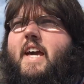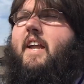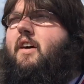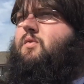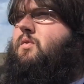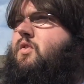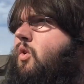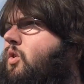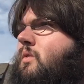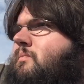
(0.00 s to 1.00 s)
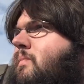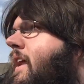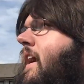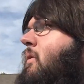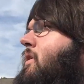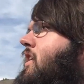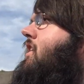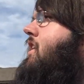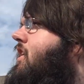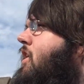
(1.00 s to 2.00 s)
Cat house was cool, but now we are
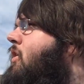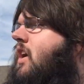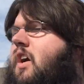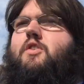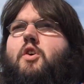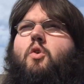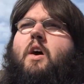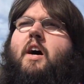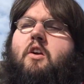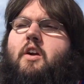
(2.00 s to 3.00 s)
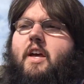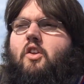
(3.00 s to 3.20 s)
going to go to the winery.